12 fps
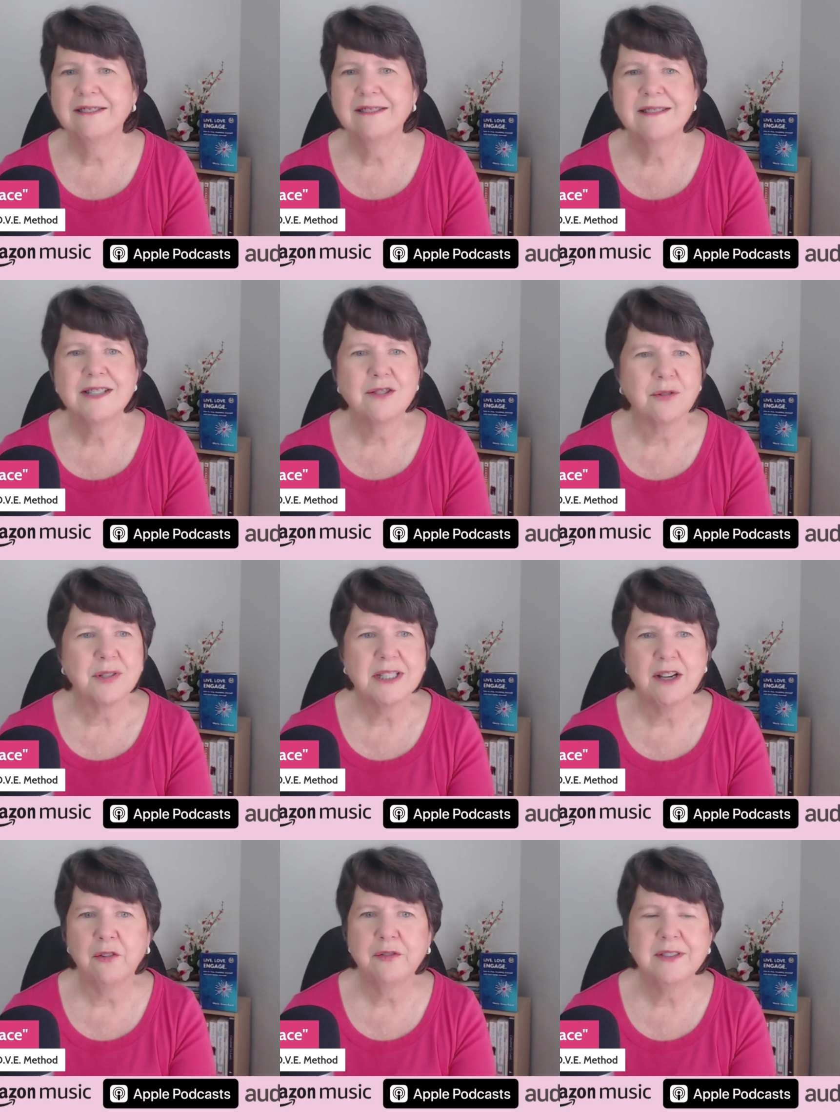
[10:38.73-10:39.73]

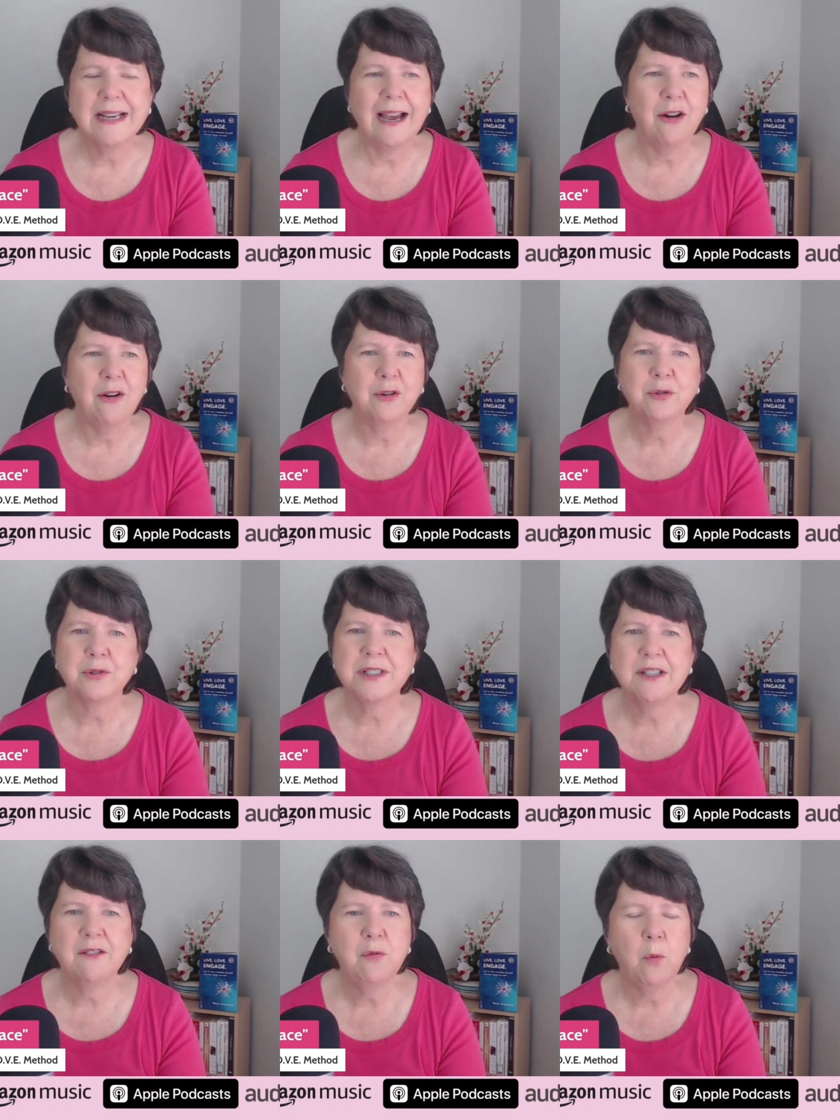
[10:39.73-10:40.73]
self-doubt or
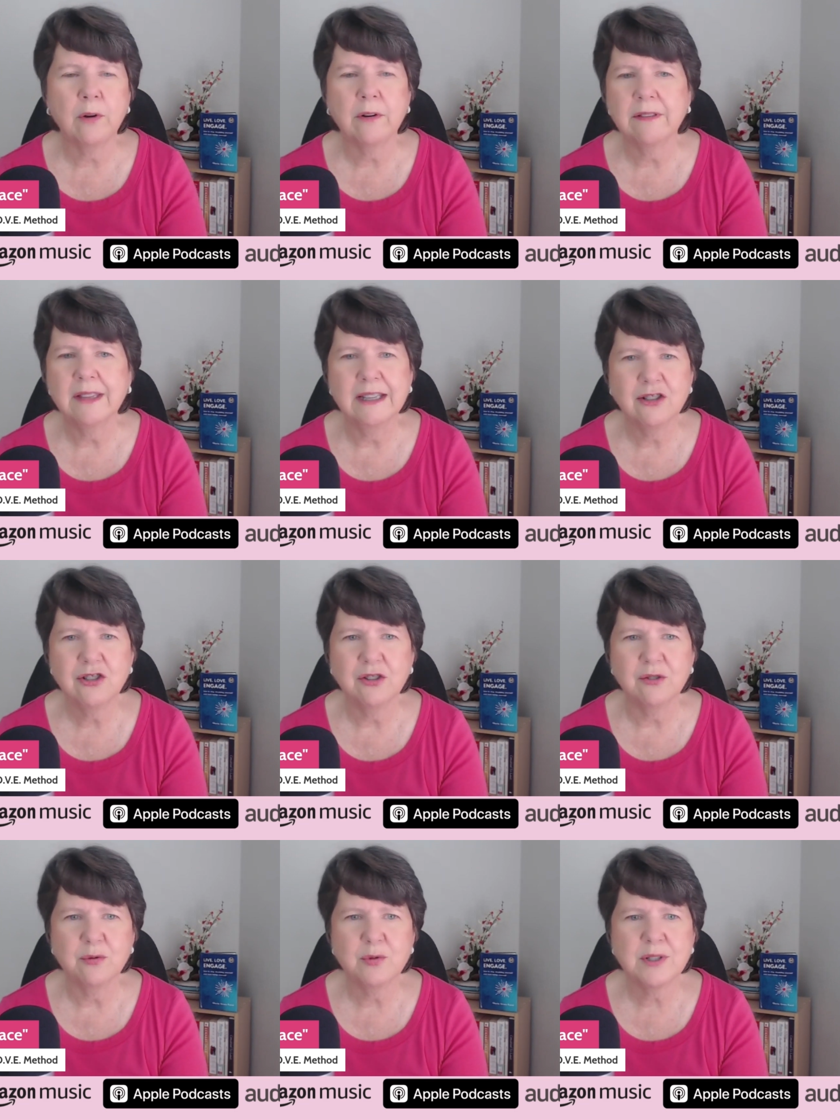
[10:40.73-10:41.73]
self-worth
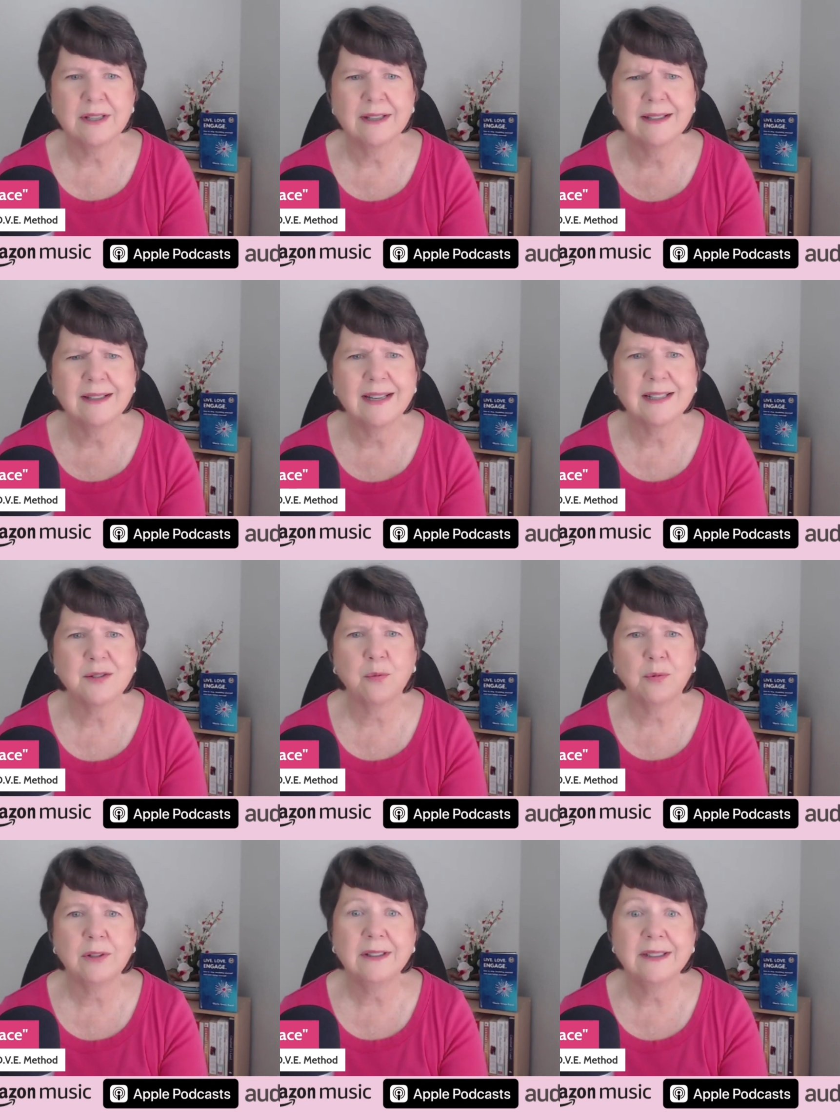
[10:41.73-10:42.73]
issues, and it's
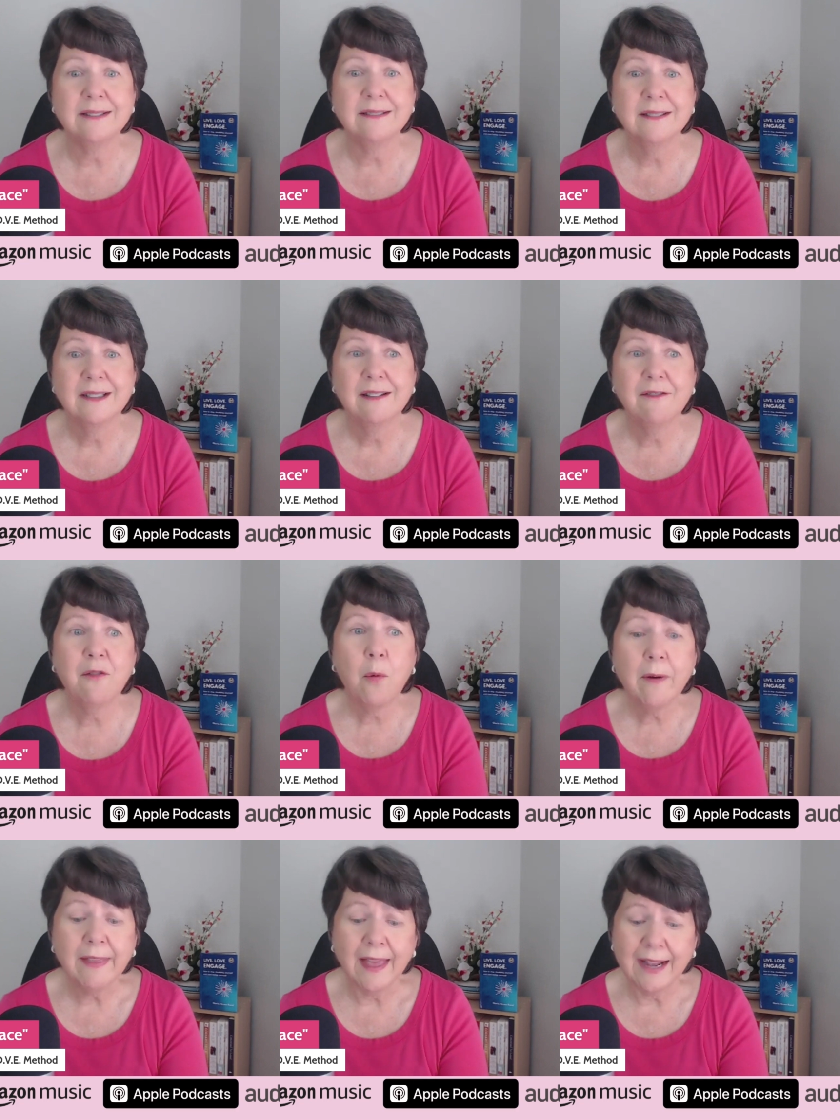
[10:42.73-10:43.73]
really
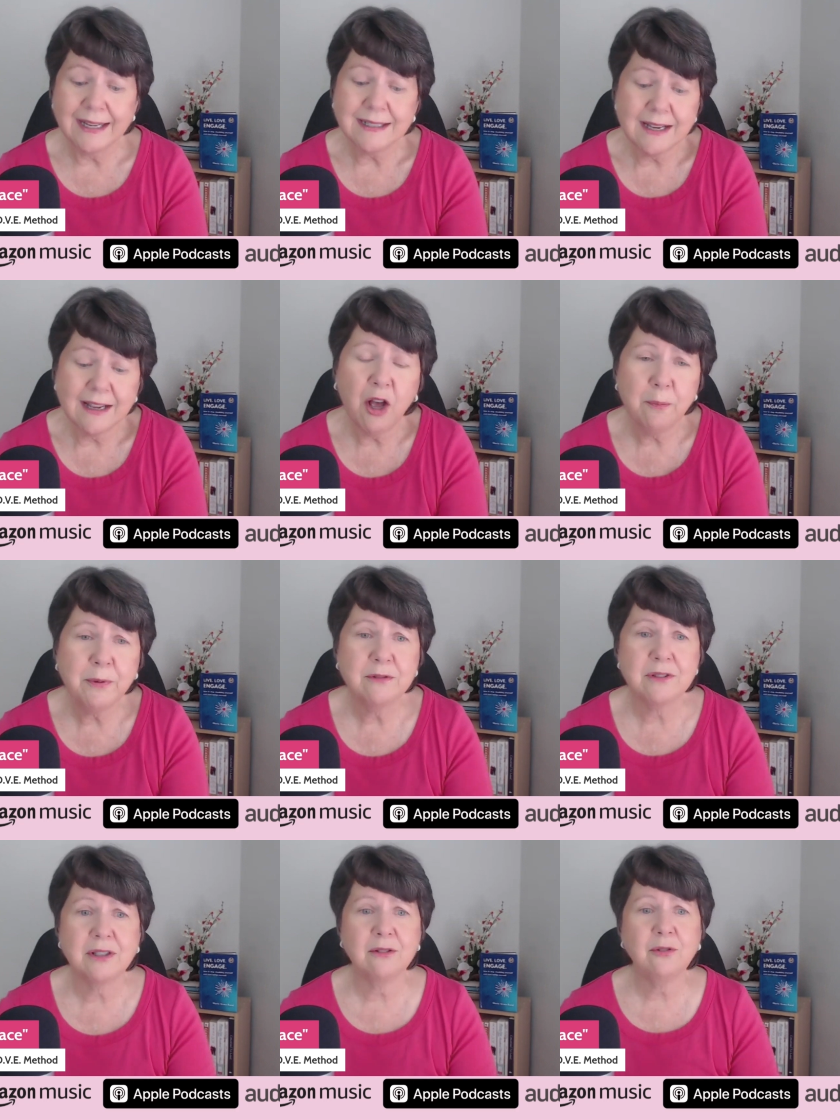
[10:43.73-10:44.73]
for that, and to help you
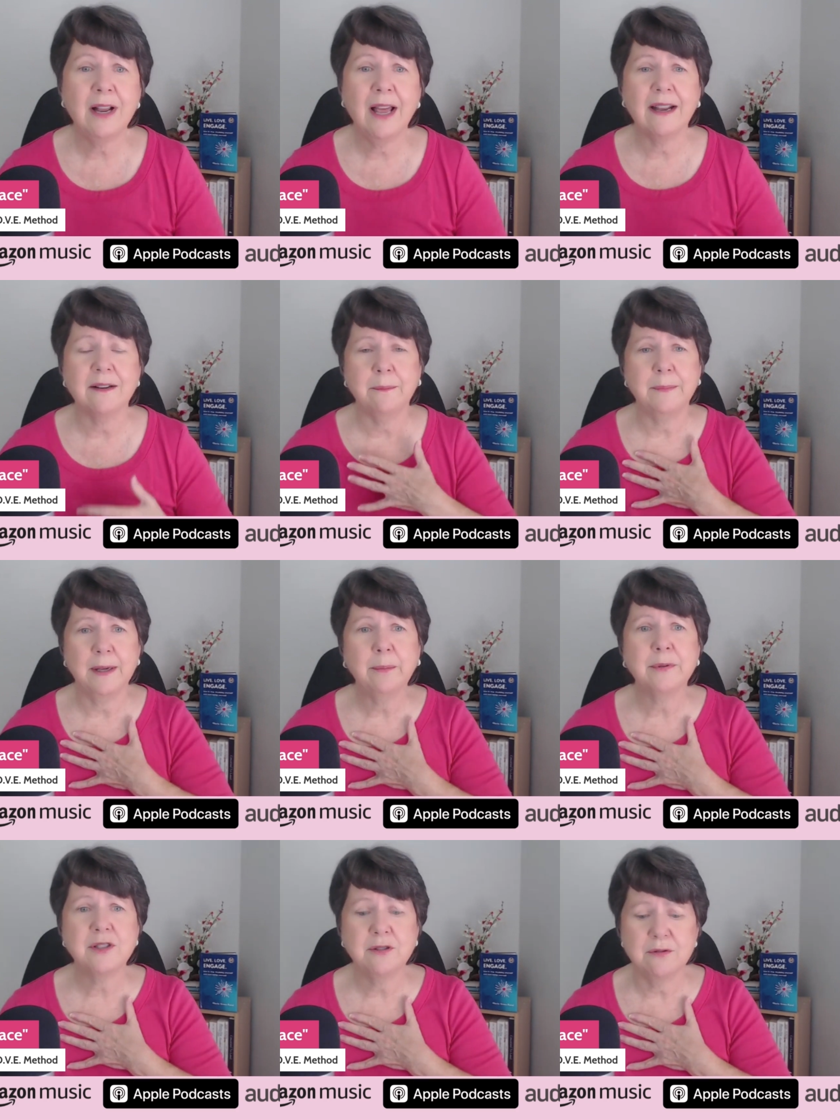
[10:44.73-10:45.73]
to learn how to be
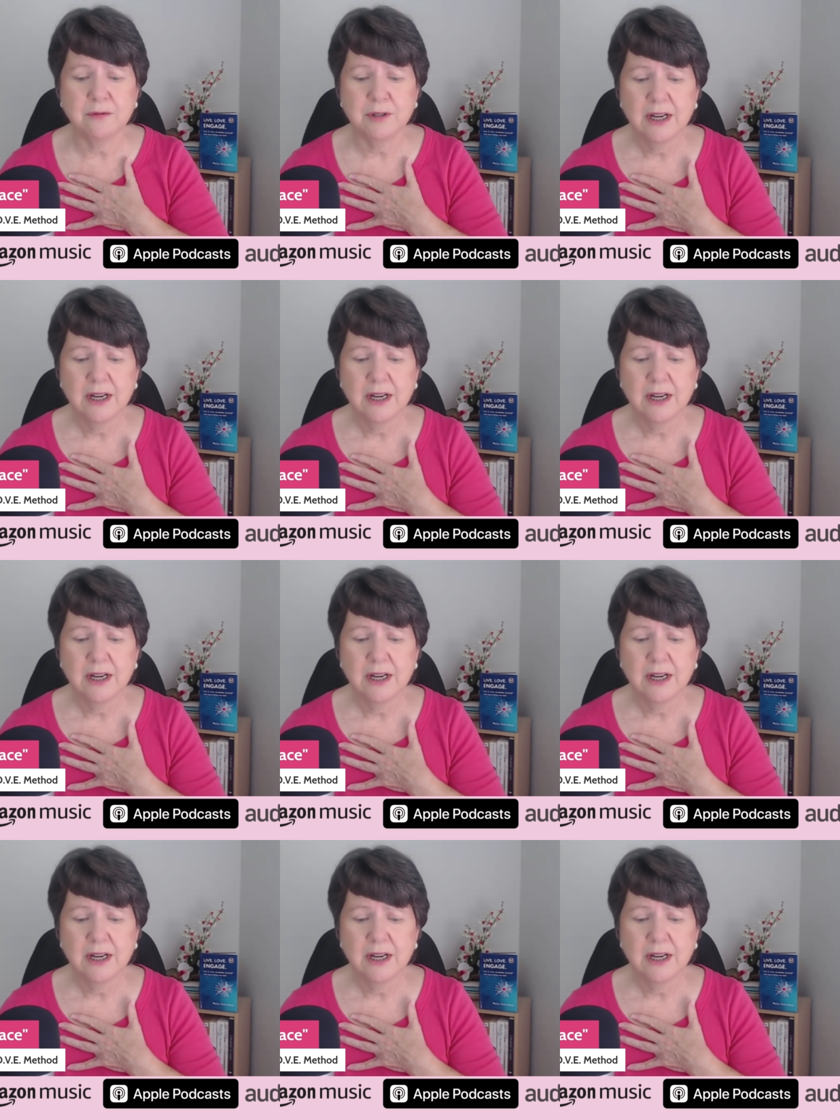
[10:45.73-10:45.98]
able to